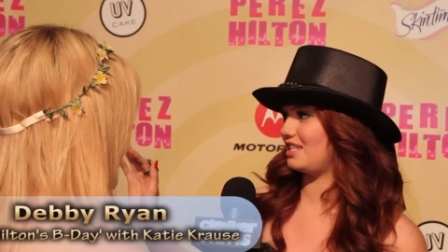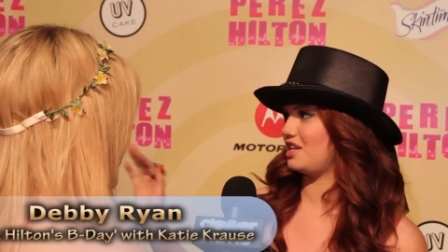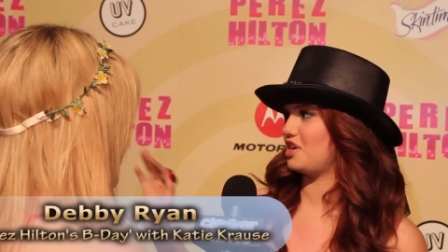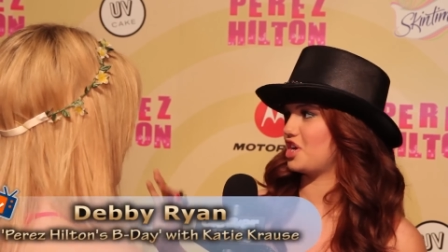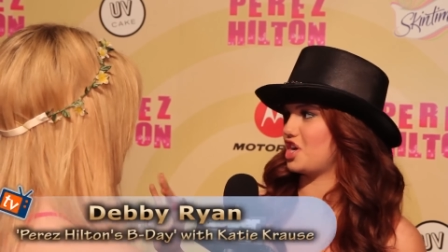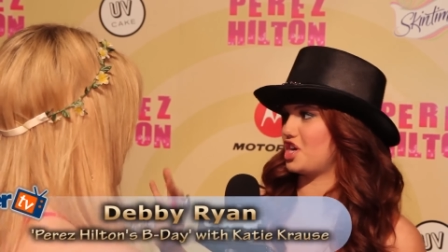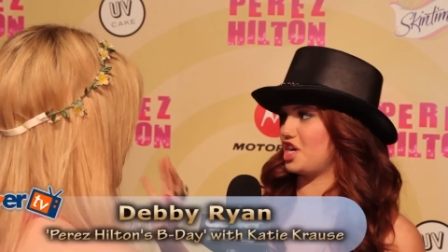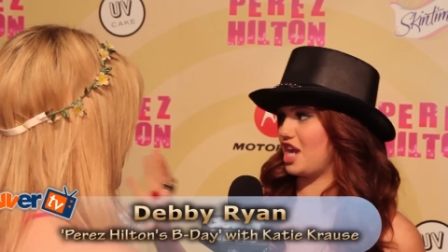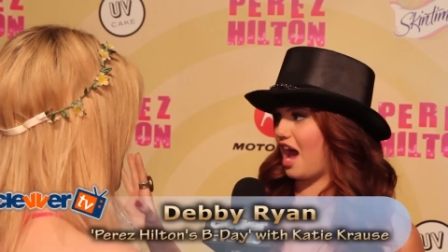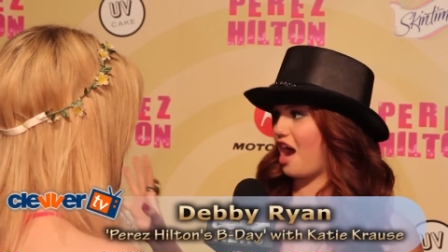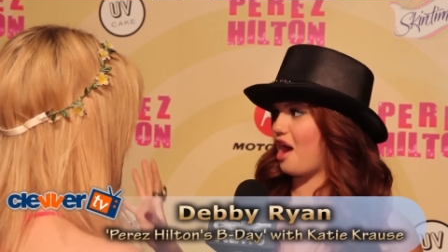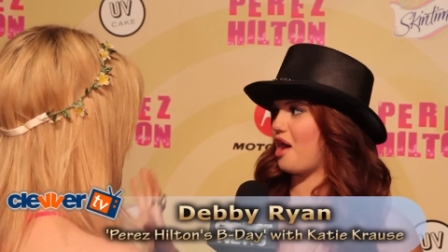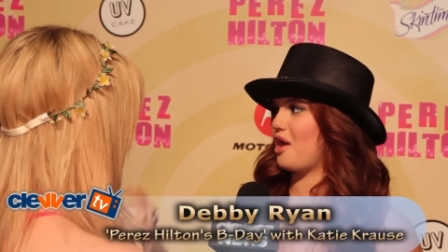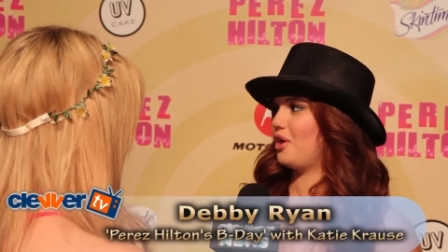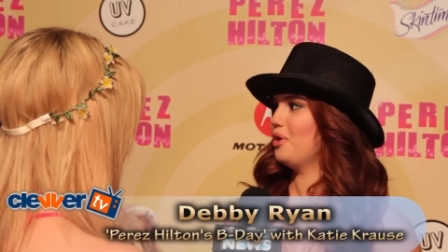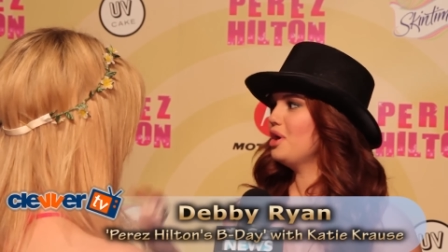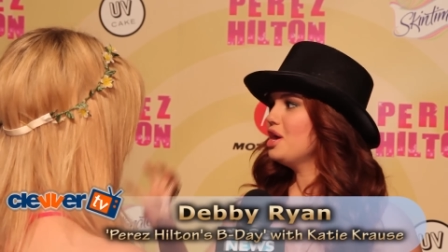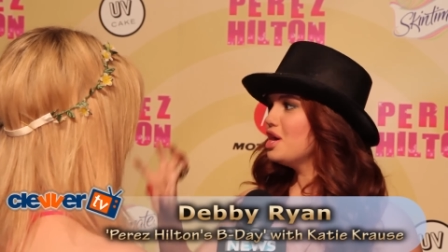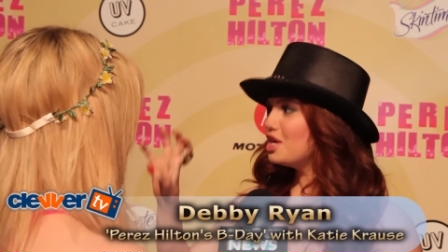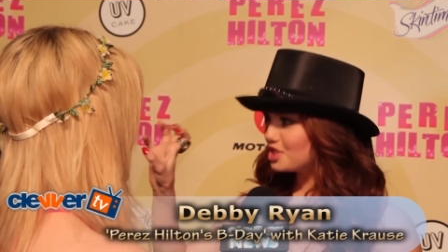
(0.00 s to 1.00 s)
to see her
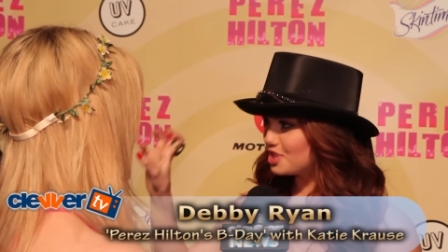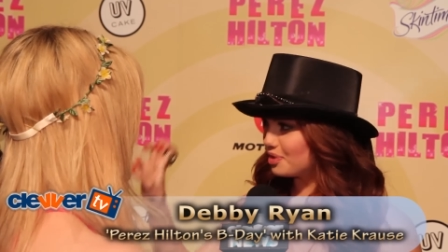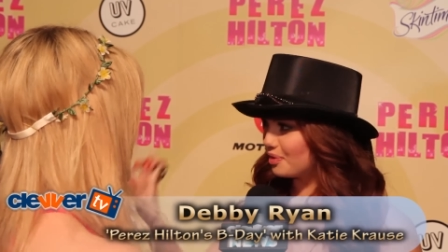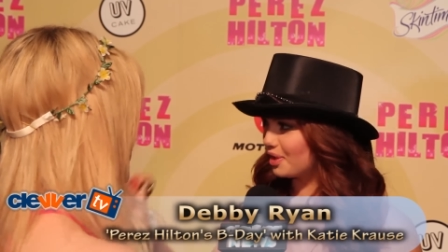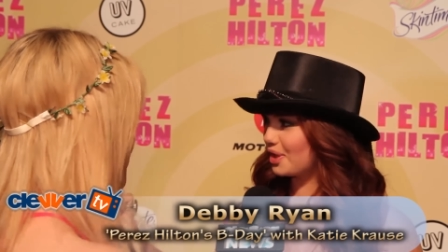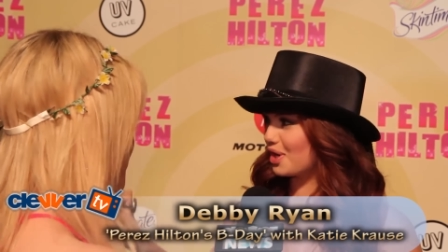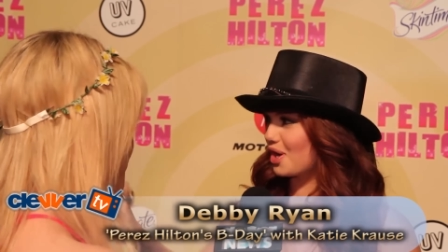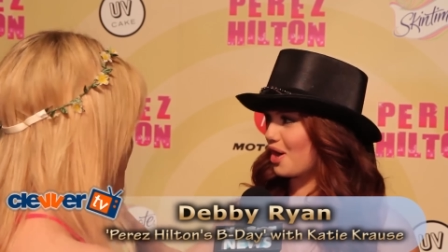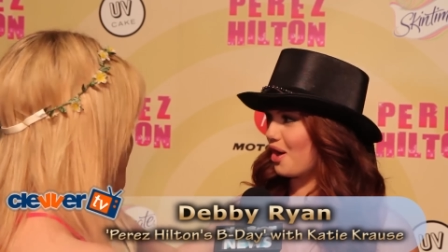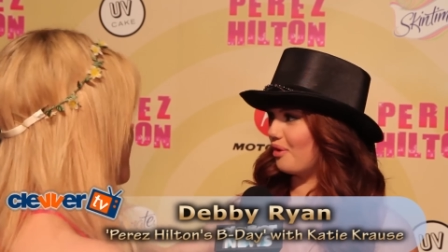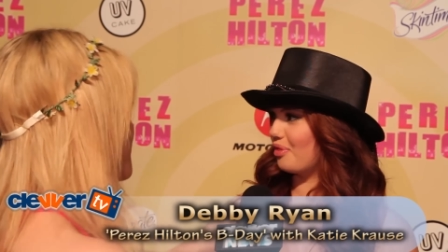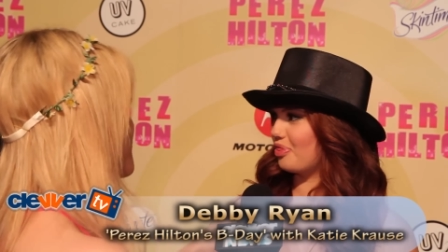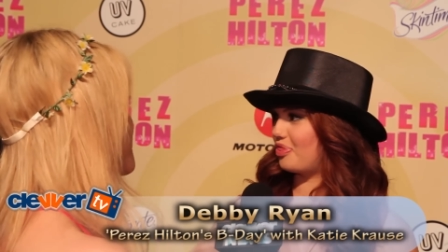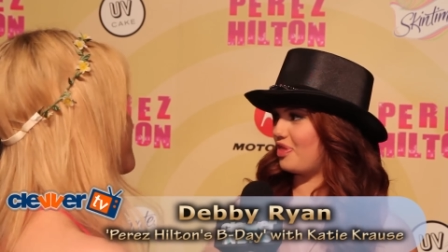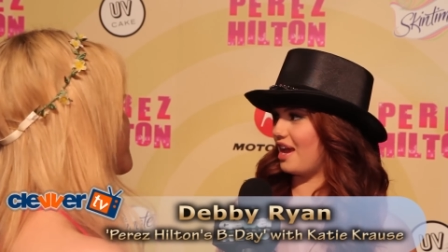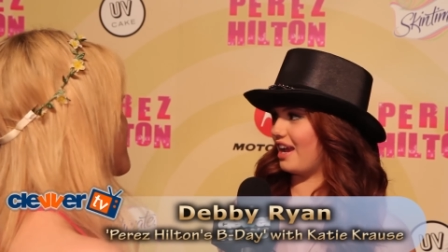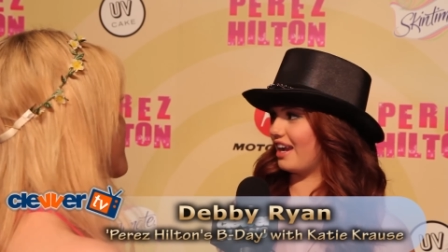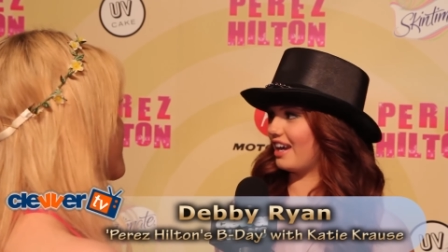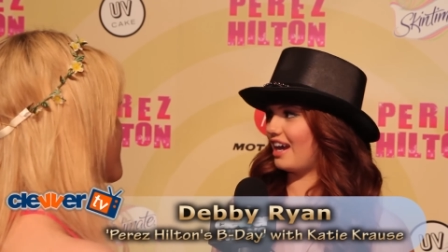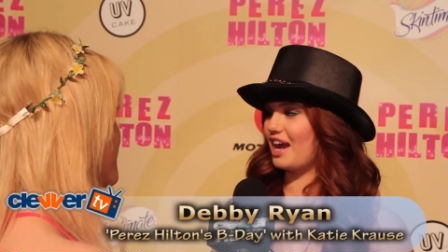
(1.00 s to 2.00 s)
now doing her own
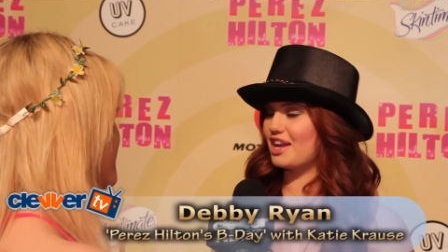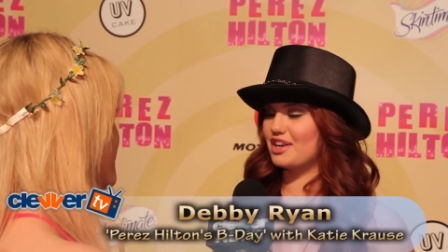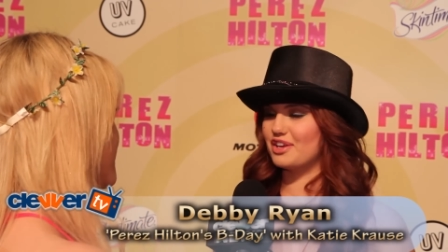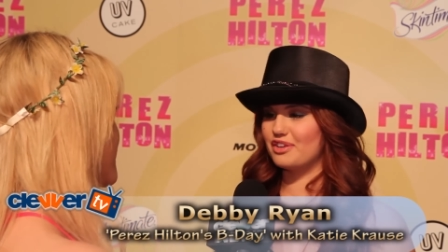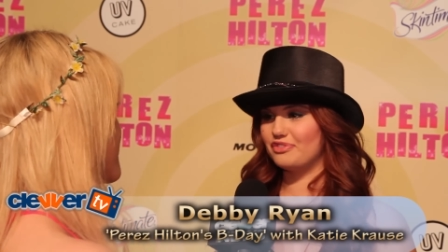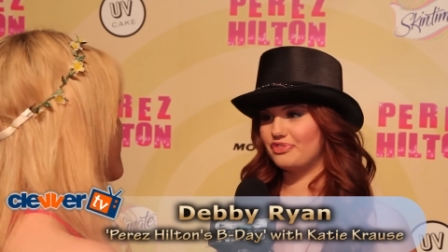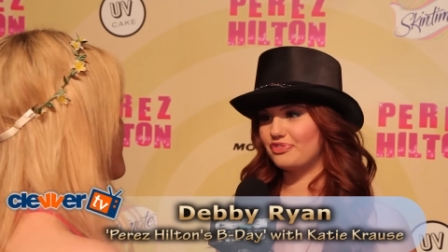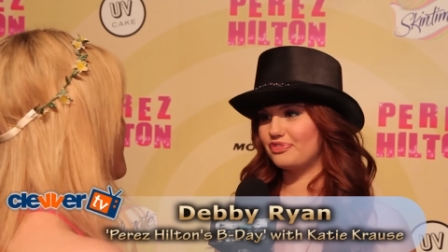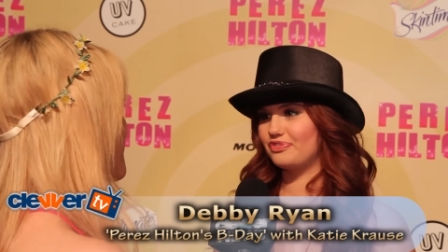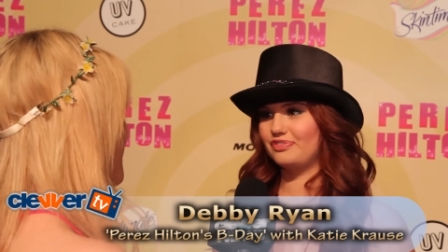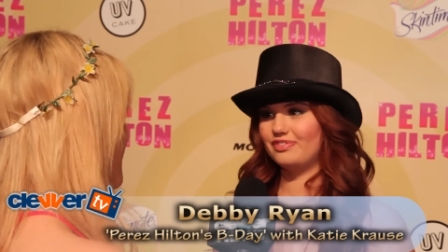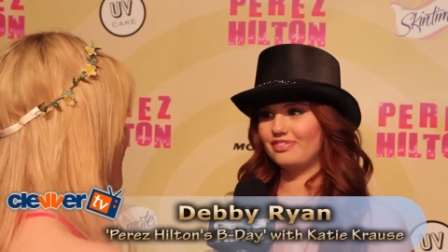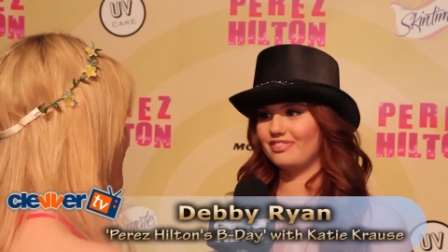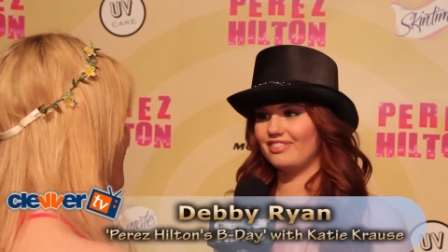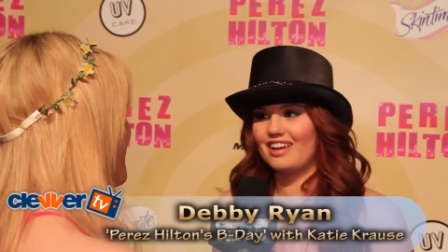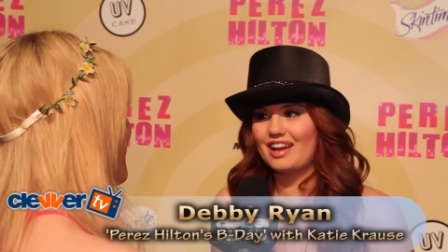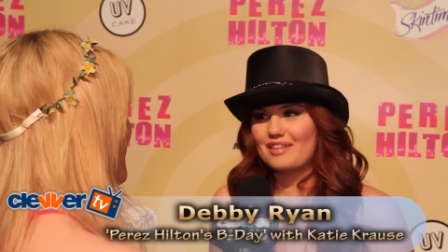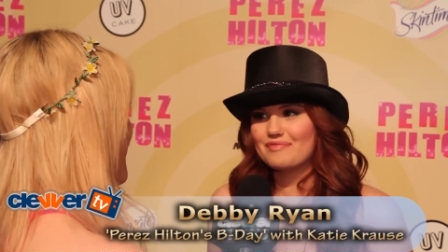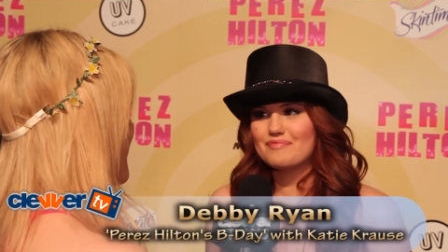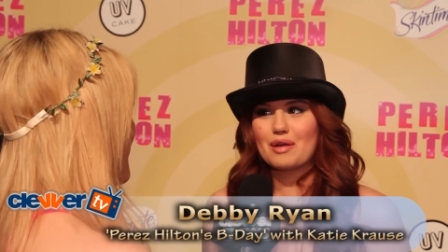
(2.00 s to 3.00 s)
thing, kind of
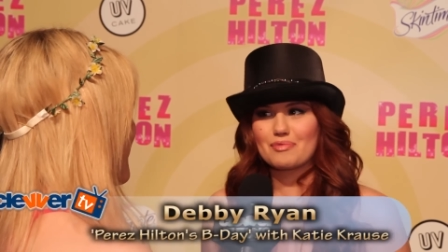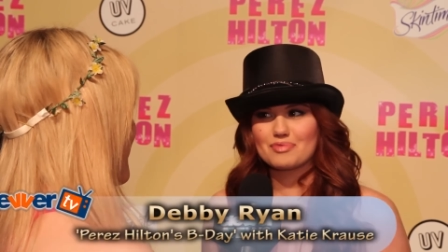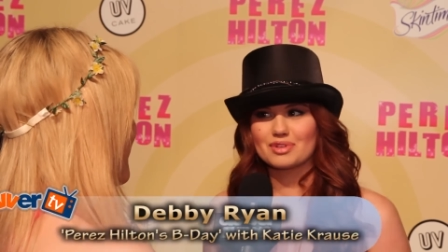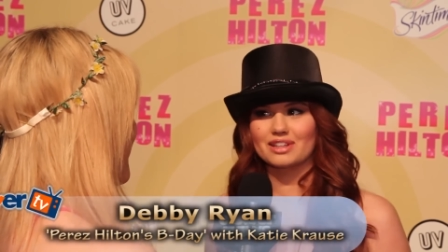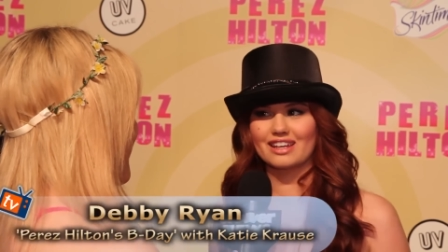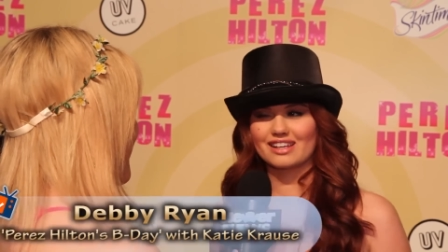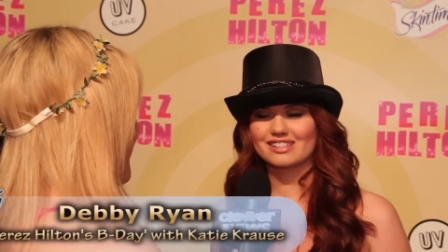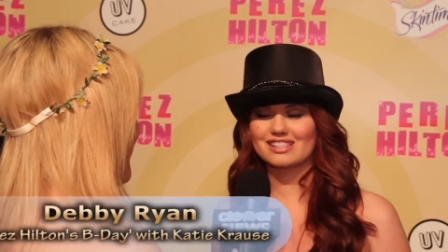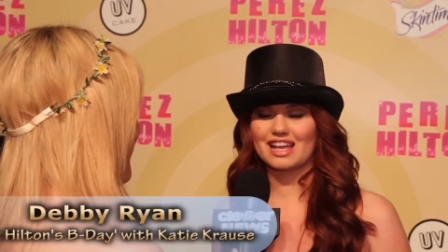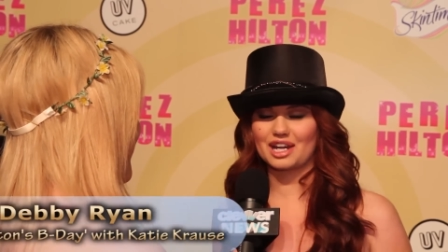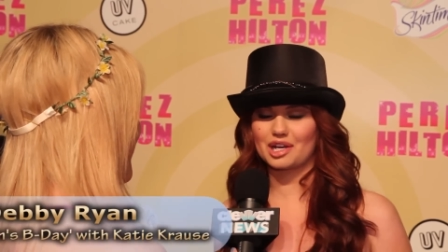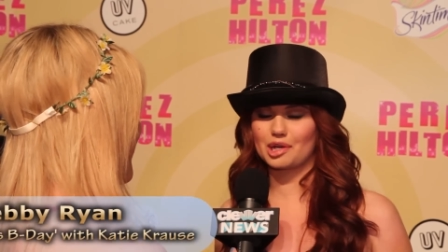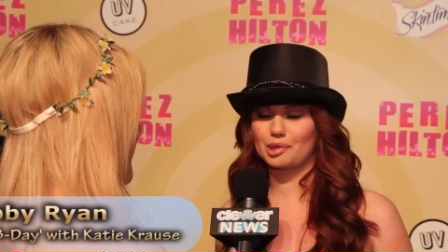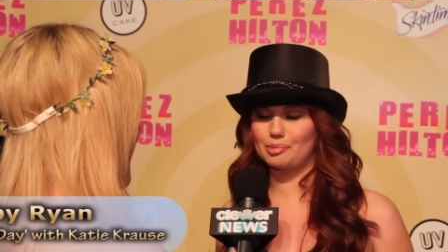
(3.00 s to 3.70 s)
I'm, I'm really excited.